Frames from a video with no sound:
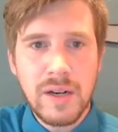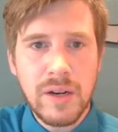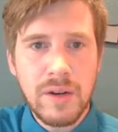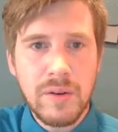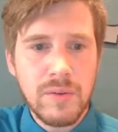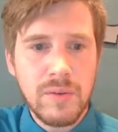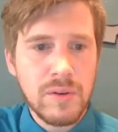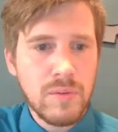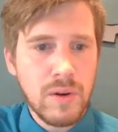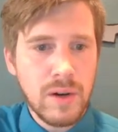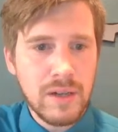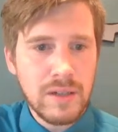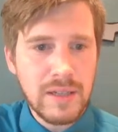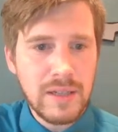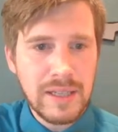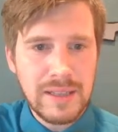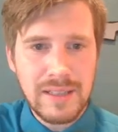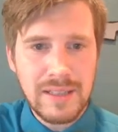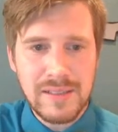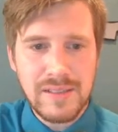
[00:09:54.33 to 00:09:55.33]
would work
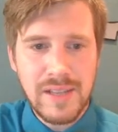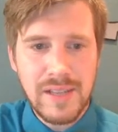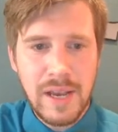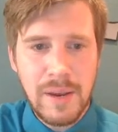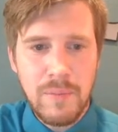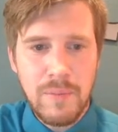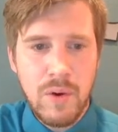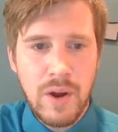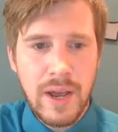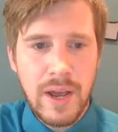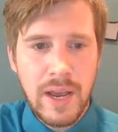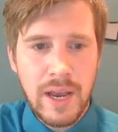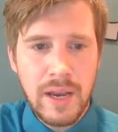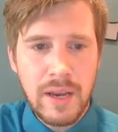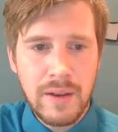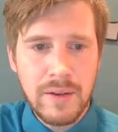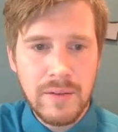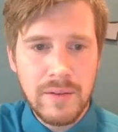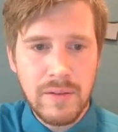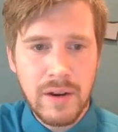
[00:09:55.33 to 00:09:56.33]
like the same
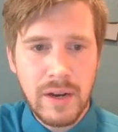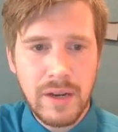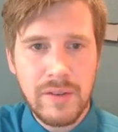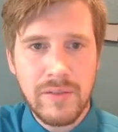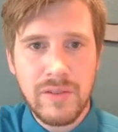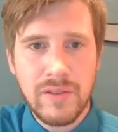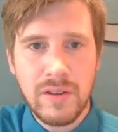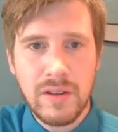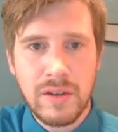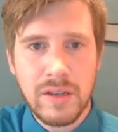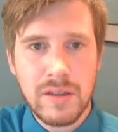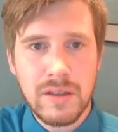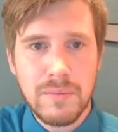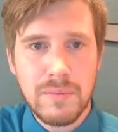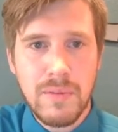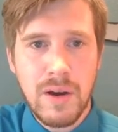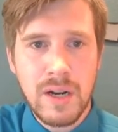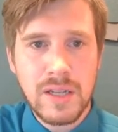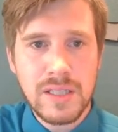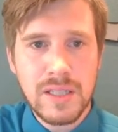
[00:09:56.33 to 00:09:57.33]
way, right? If you look at the
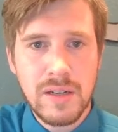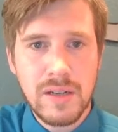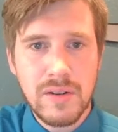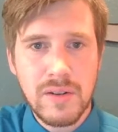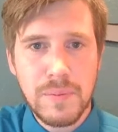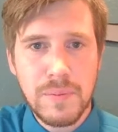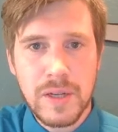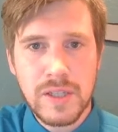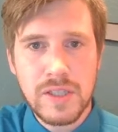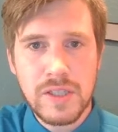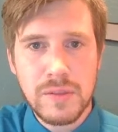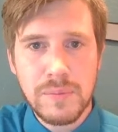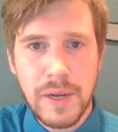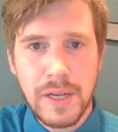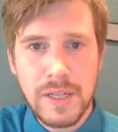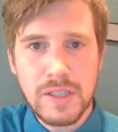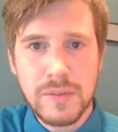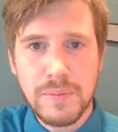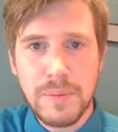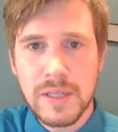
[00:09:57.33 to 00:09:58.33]
monastery responses
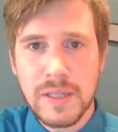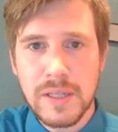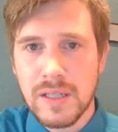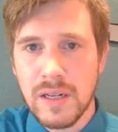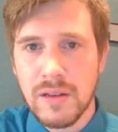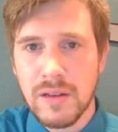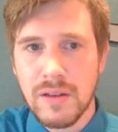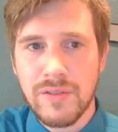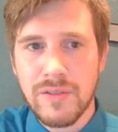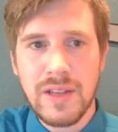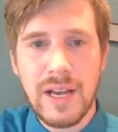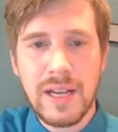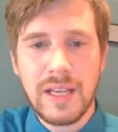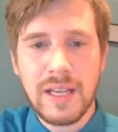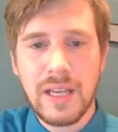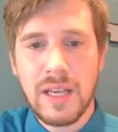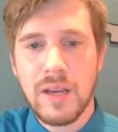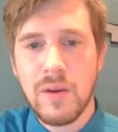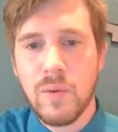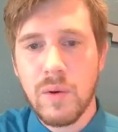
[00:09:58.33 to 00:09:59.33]
pages, but it's going to look for that
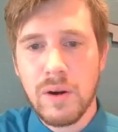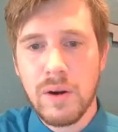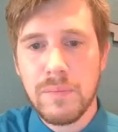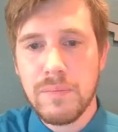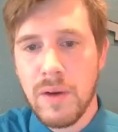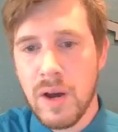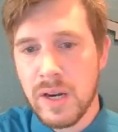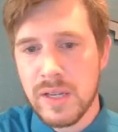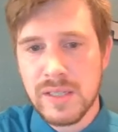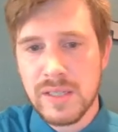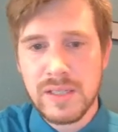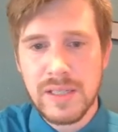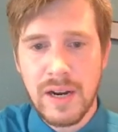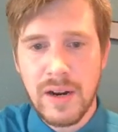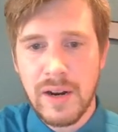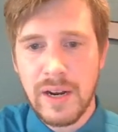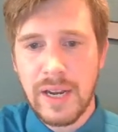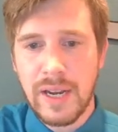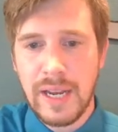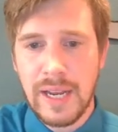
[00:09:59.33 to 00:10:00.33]
keyword
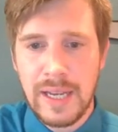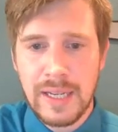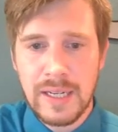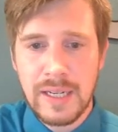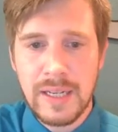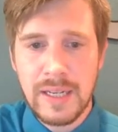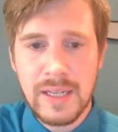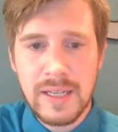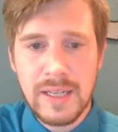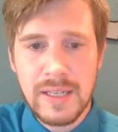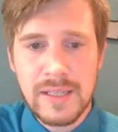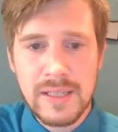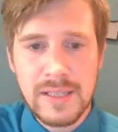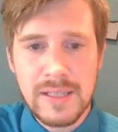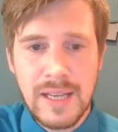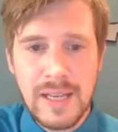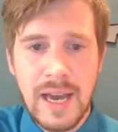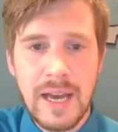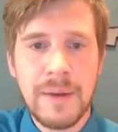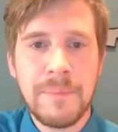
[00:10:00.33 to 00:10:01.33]
monastery
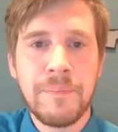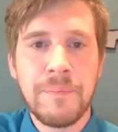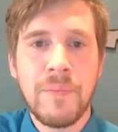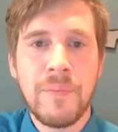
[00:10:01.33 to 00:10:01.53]
instead.